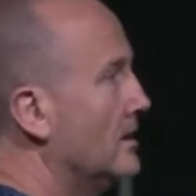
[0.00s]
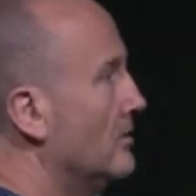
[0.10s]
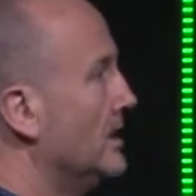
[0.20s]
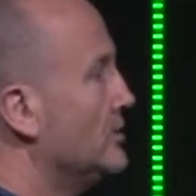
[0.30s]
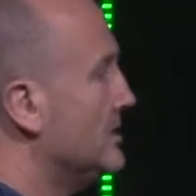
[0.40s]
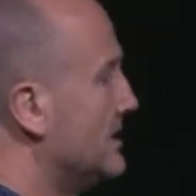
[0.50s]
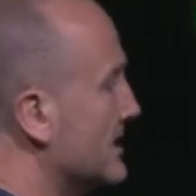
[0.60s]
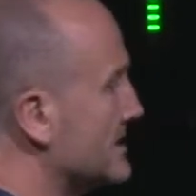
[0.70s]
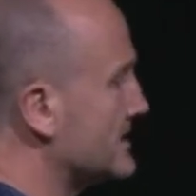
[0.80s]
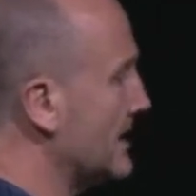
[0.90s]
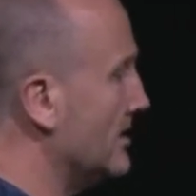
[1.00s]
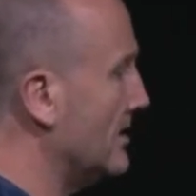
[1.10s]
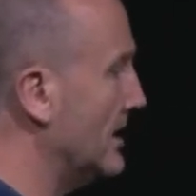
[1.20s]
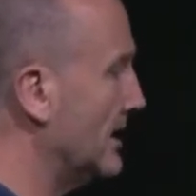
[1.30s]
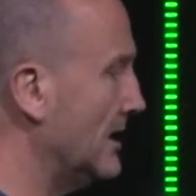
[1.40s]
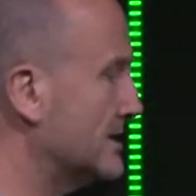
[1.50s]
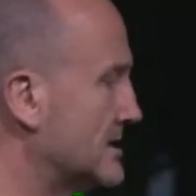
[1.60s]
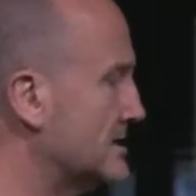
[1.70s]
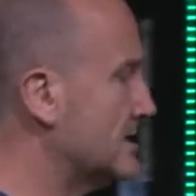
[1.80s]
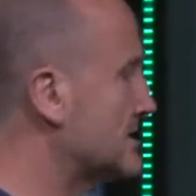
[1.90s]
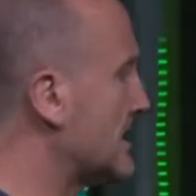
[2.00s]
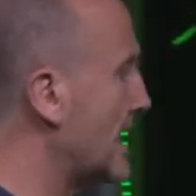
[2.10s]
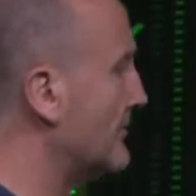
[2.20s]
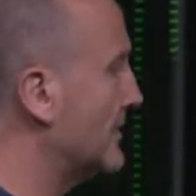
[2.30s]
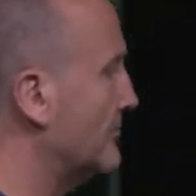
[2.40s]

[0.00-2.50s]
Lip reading: All right, you need to understand. I said to the staff,